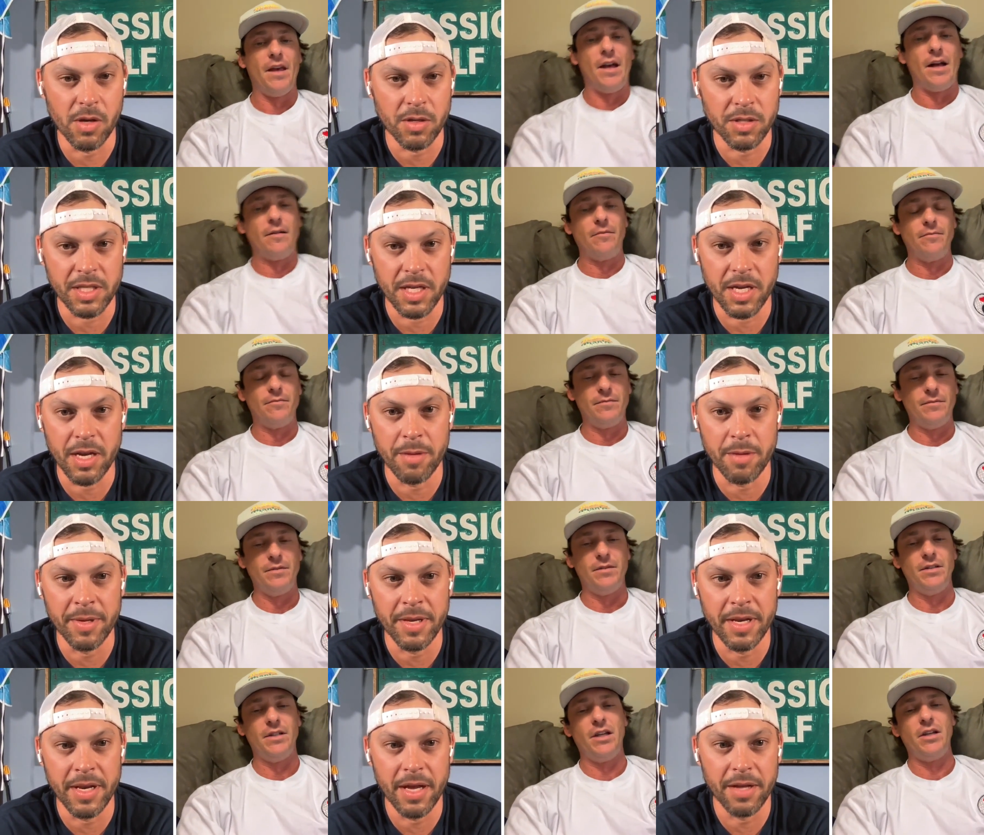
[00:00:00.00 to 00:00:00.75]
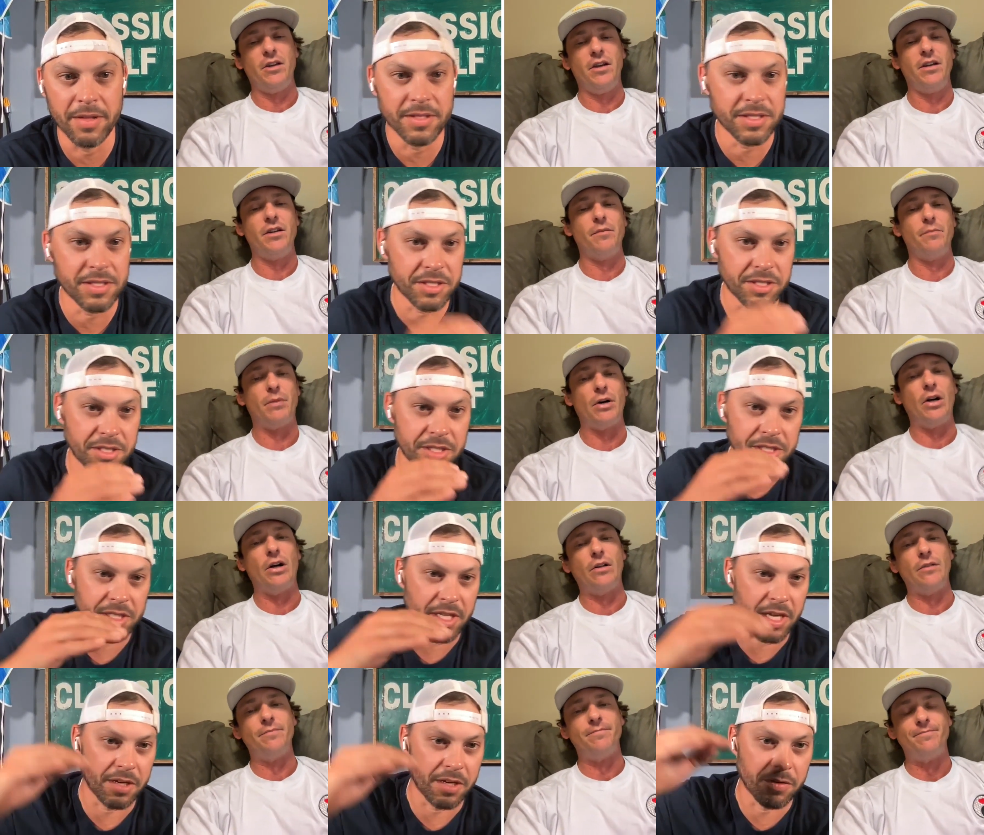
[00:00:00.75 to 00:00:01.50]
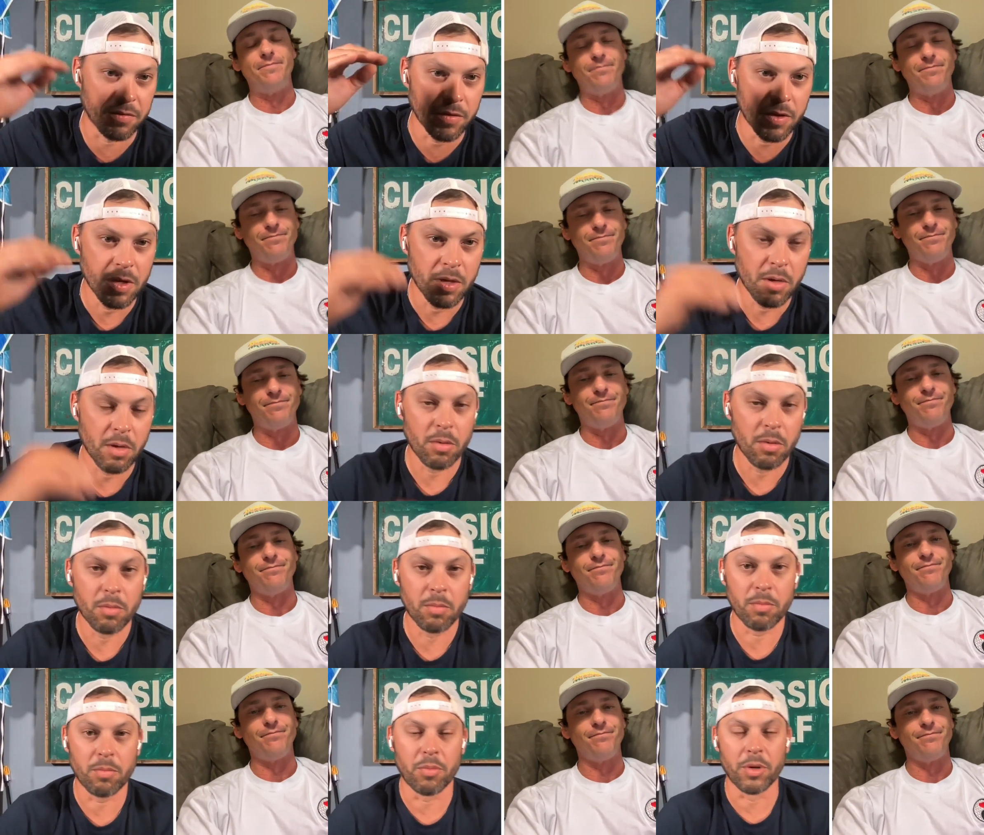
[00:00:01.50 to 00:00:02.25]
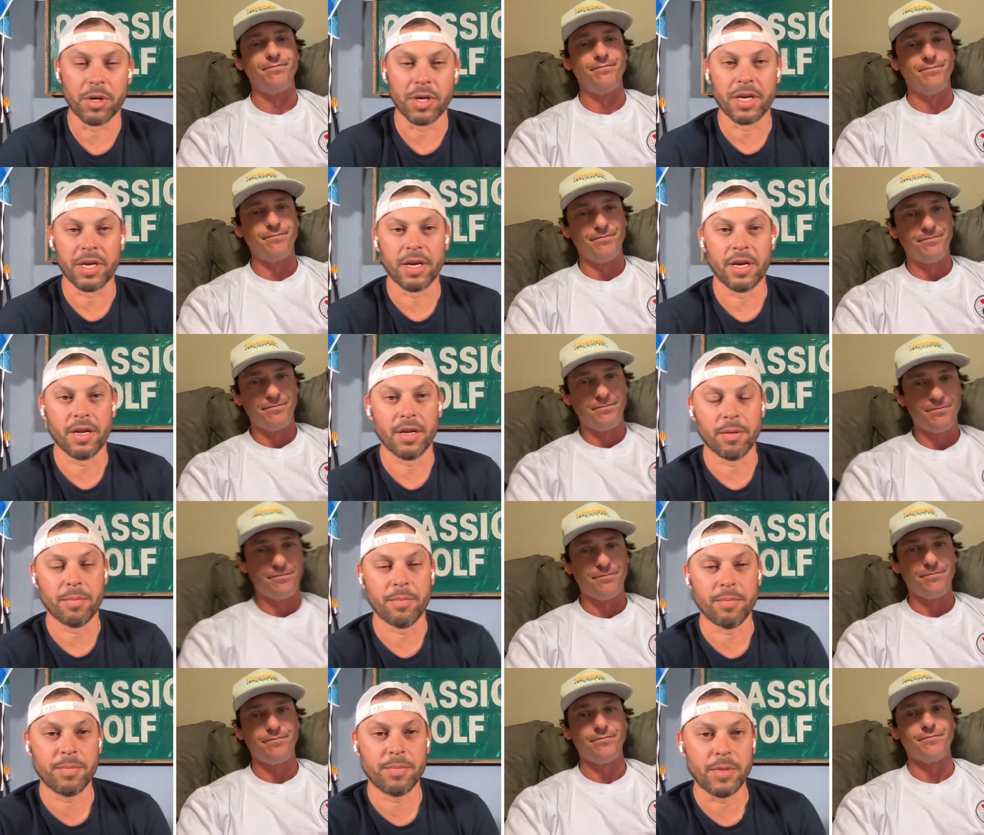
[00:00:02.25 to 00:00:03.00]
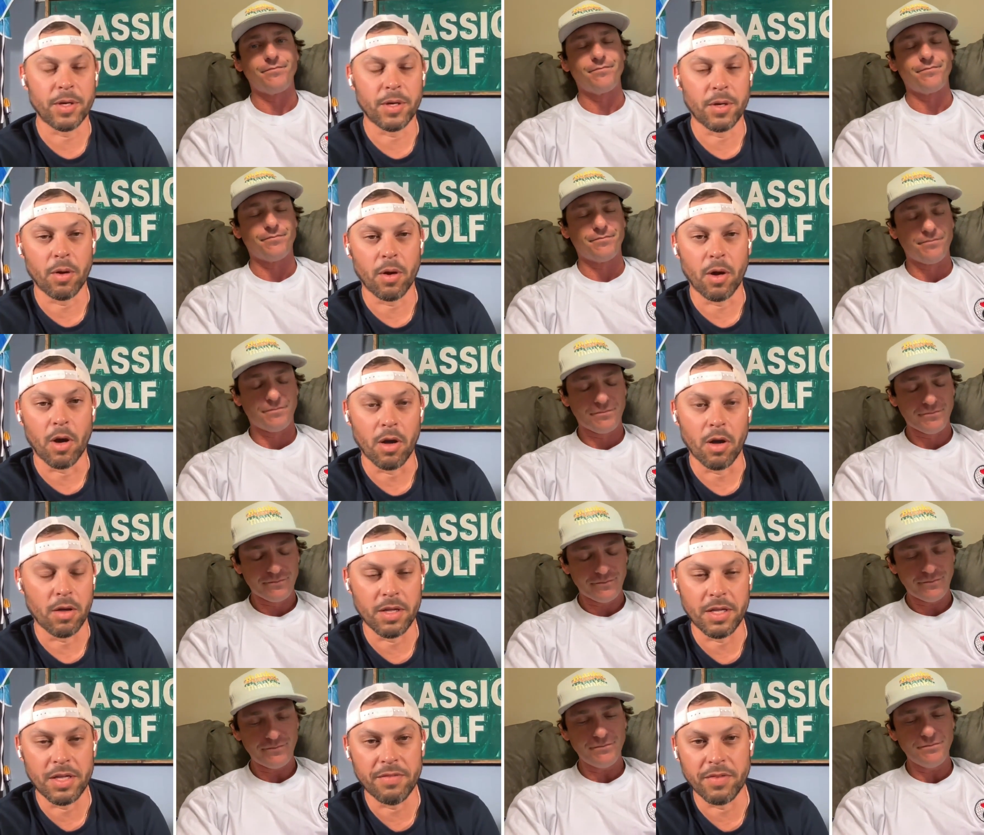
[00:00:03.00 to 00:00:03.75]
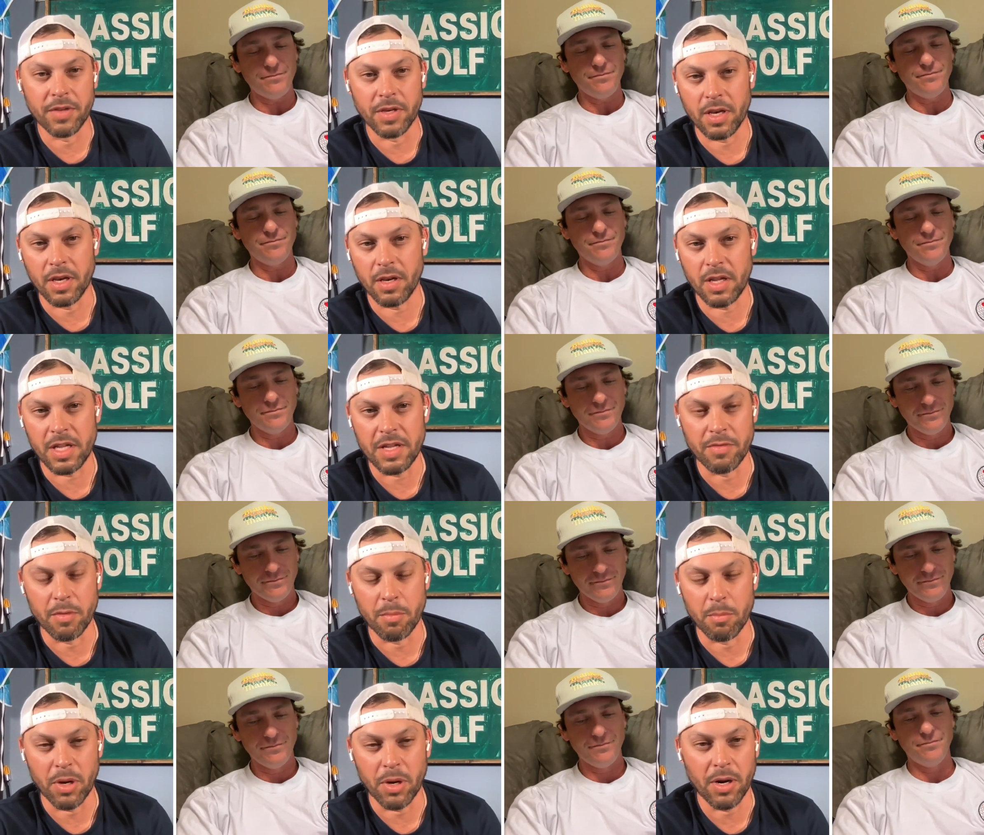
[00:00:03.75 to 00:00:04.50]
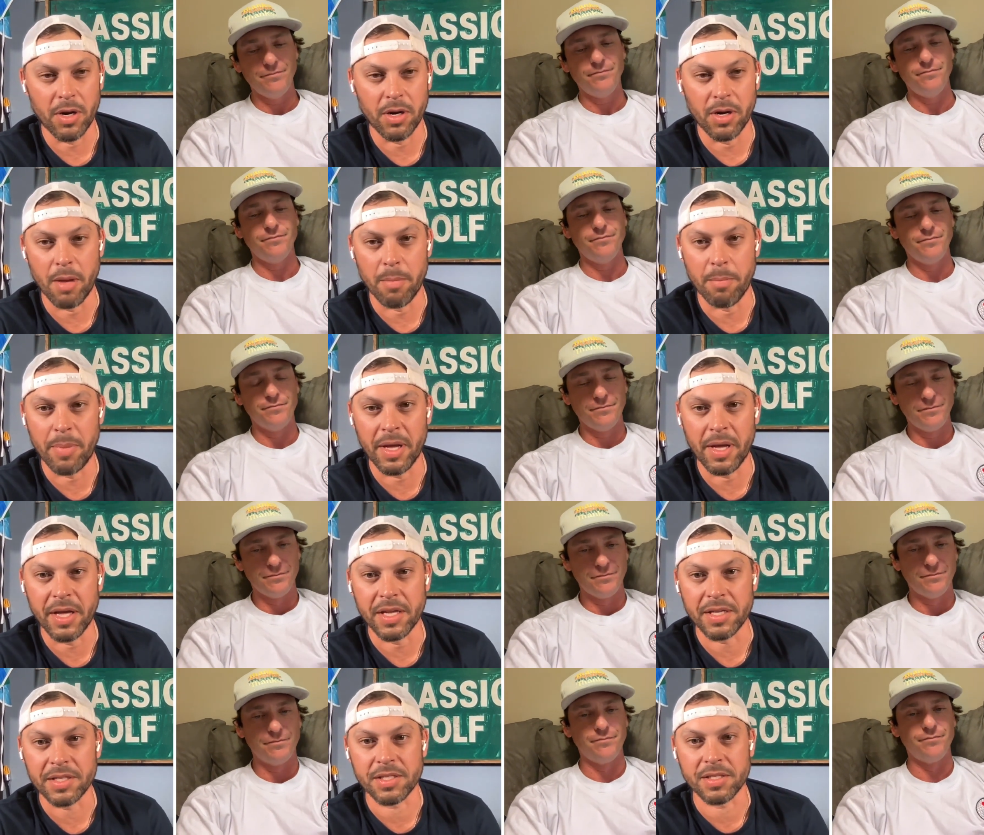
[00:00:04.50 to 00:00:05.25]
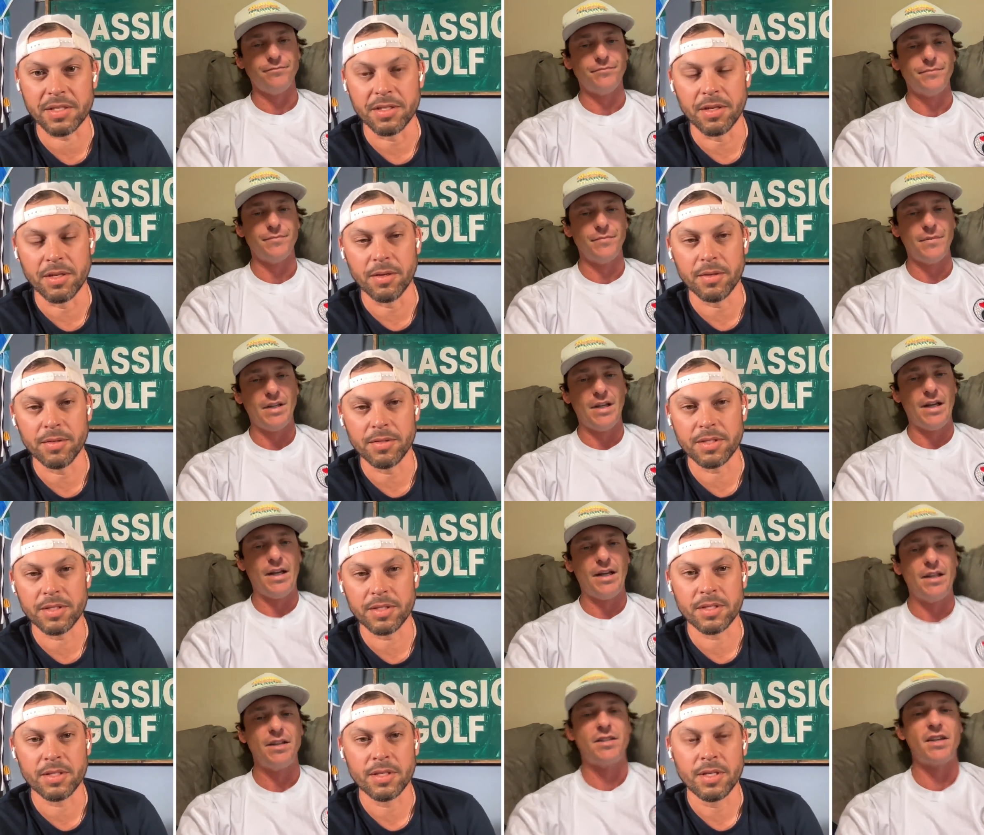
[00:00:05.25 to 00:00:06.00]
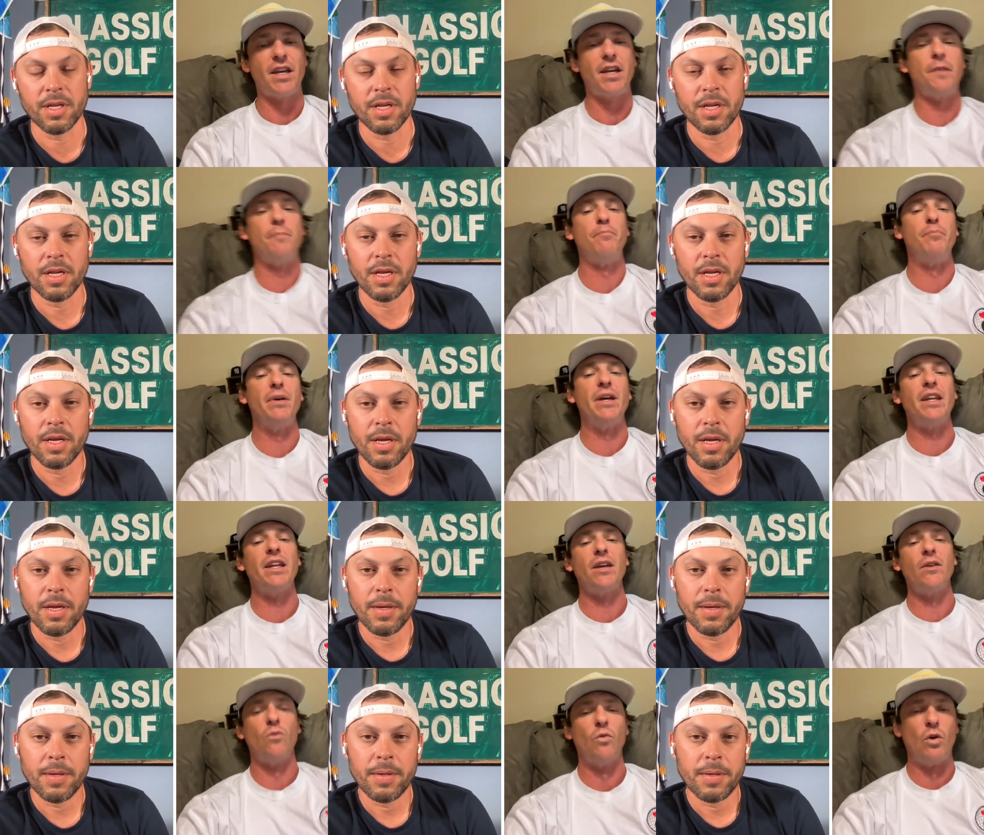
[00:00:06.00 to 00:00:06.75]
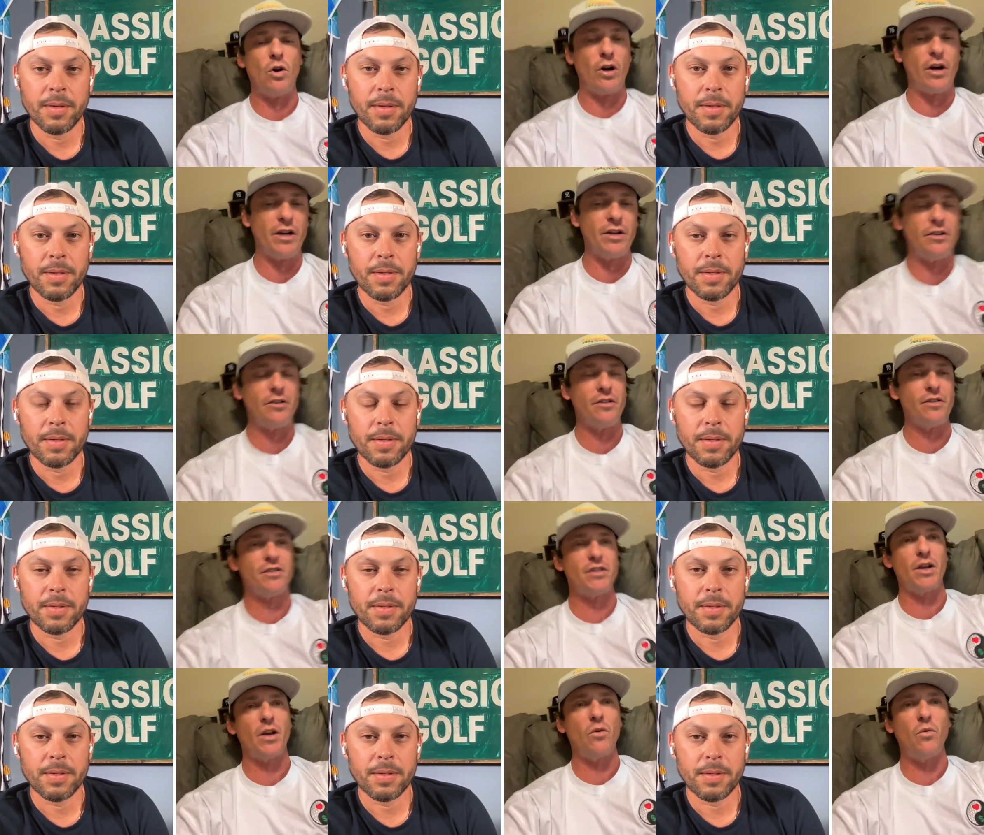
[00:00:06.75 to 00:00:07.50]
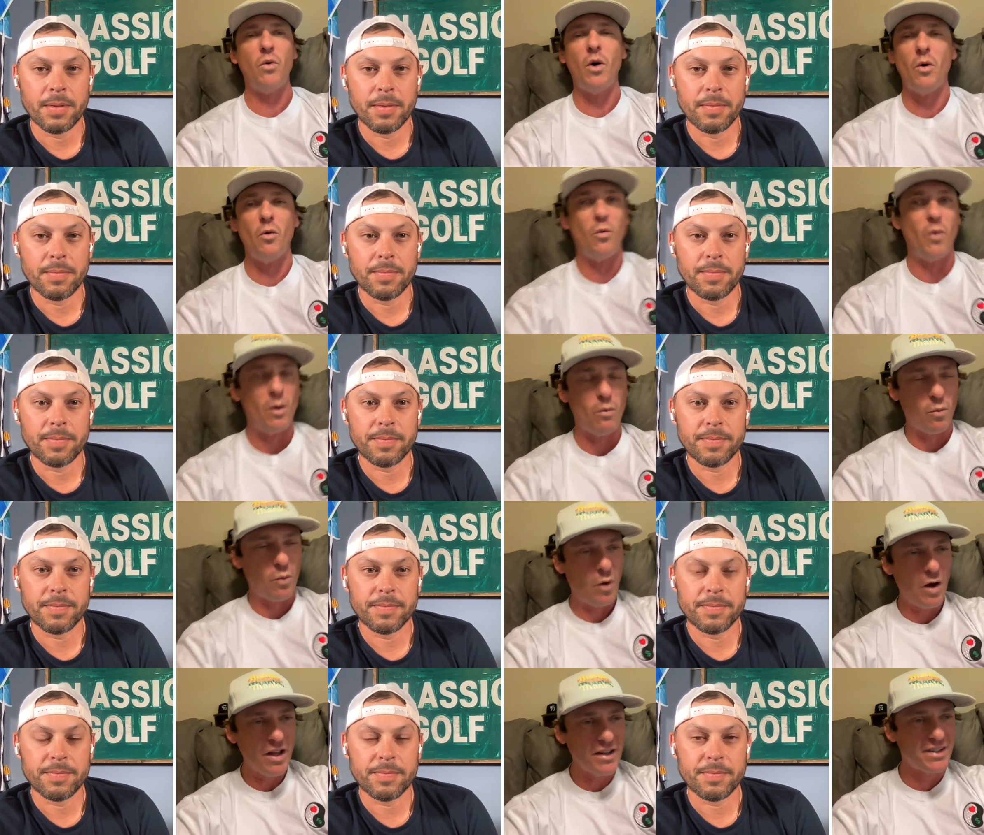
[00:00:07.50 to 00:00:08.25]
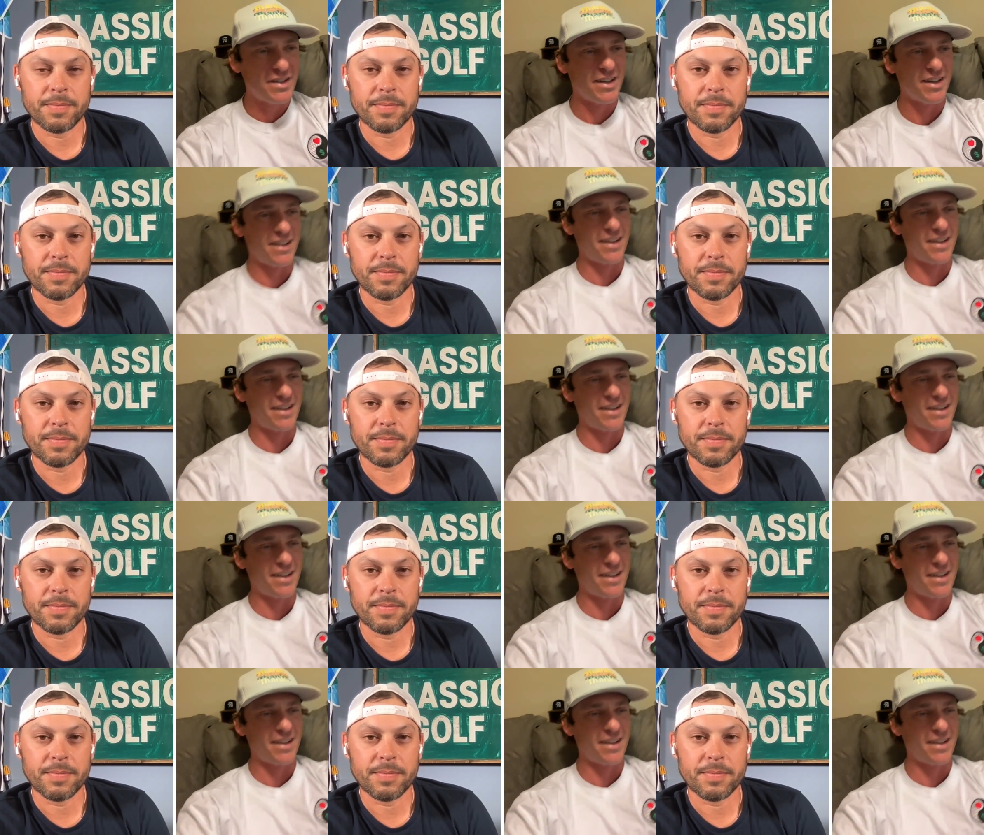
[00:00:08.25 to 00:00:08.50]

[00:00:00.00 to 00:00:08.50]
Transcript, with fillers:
Speaker 1: time and now this is just ball. kind of bringing it up you know uh, even even par at best you know yeah it's like a bidding war and you're just like what what what